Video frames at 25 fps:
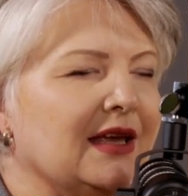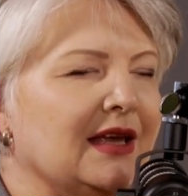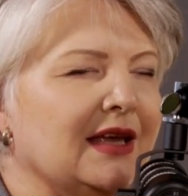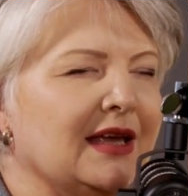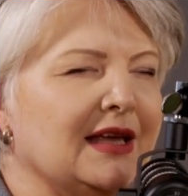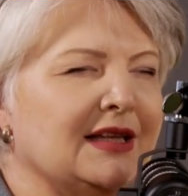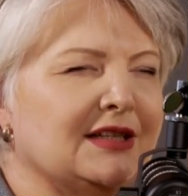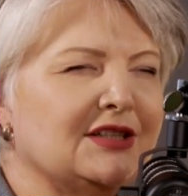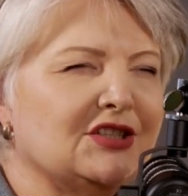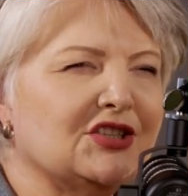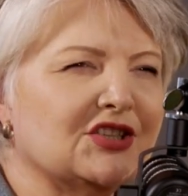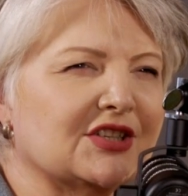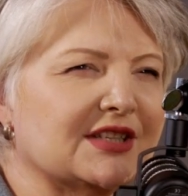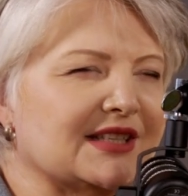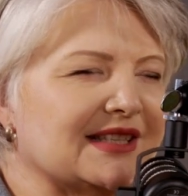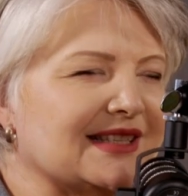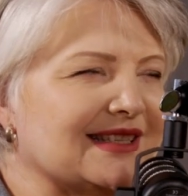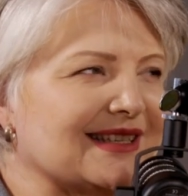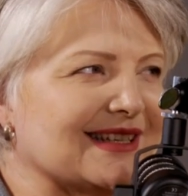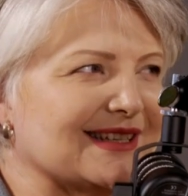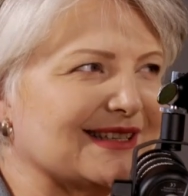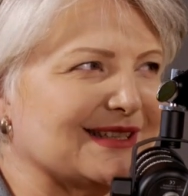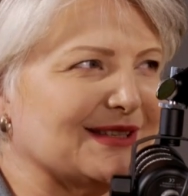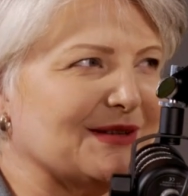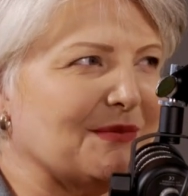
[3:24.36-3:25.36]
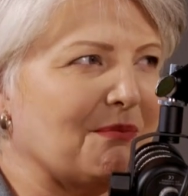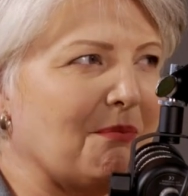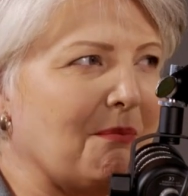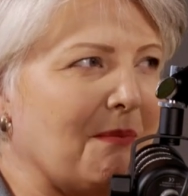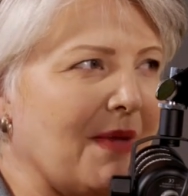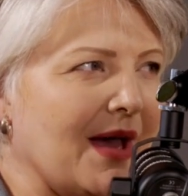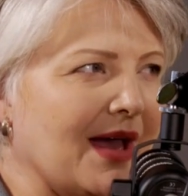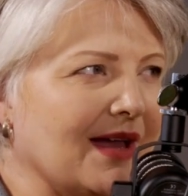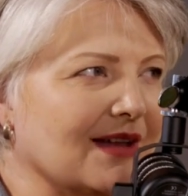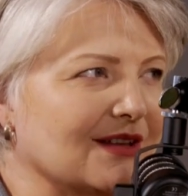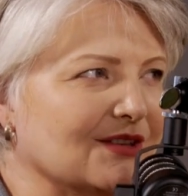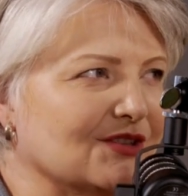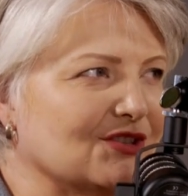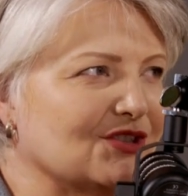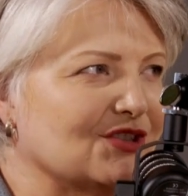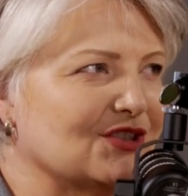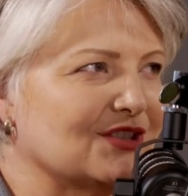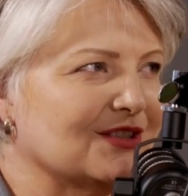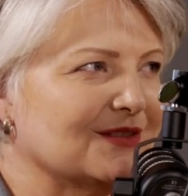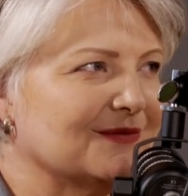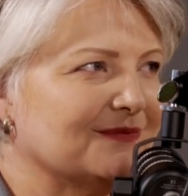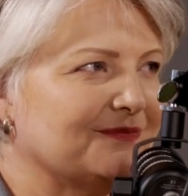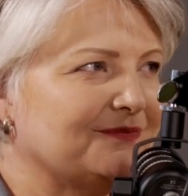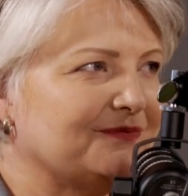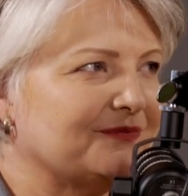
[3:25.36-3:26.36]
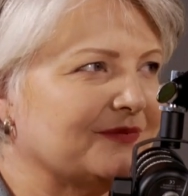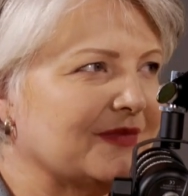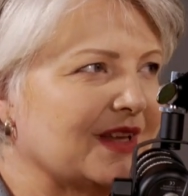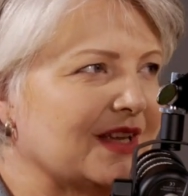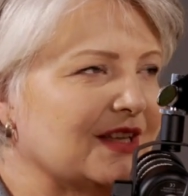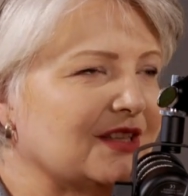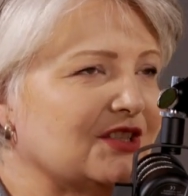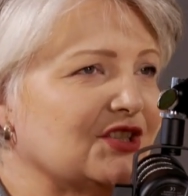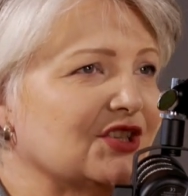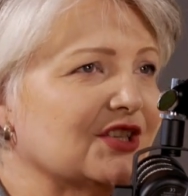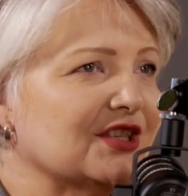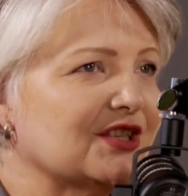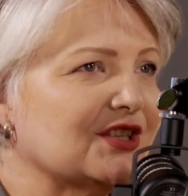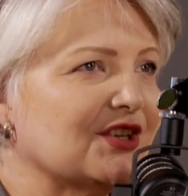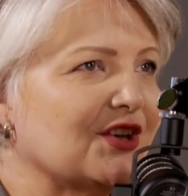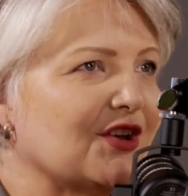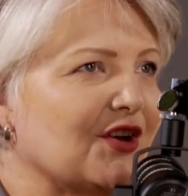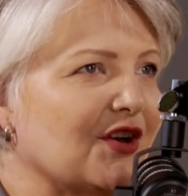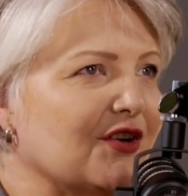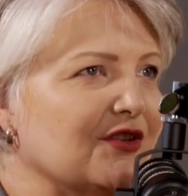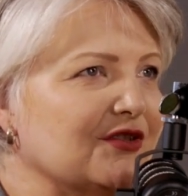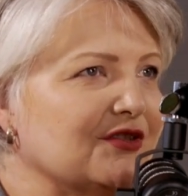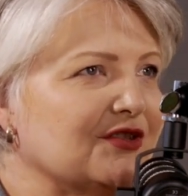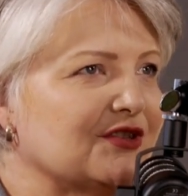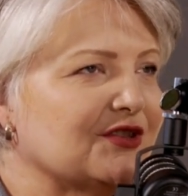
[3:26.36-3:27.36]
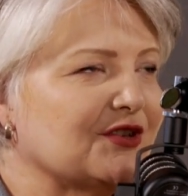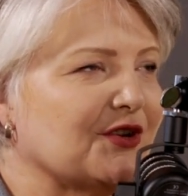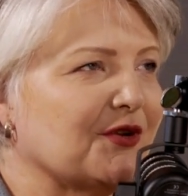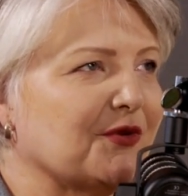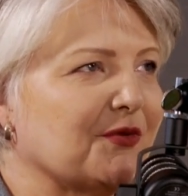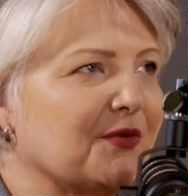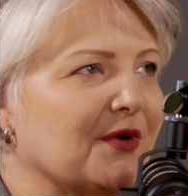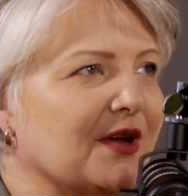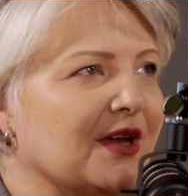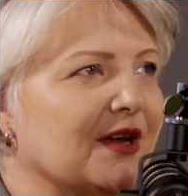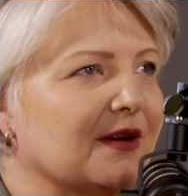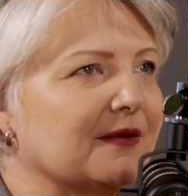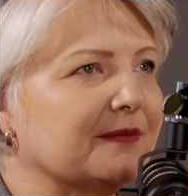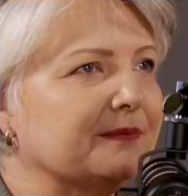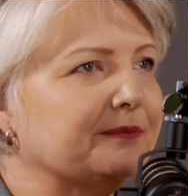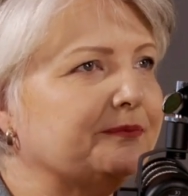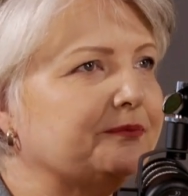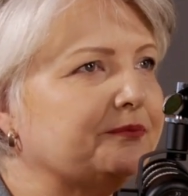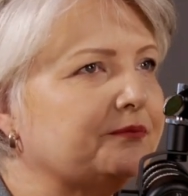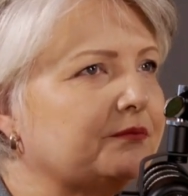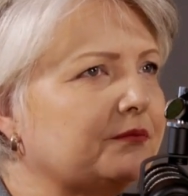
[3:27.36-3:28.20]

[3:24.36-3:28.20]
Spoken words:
it just doesn't budge. It just goes nowhere.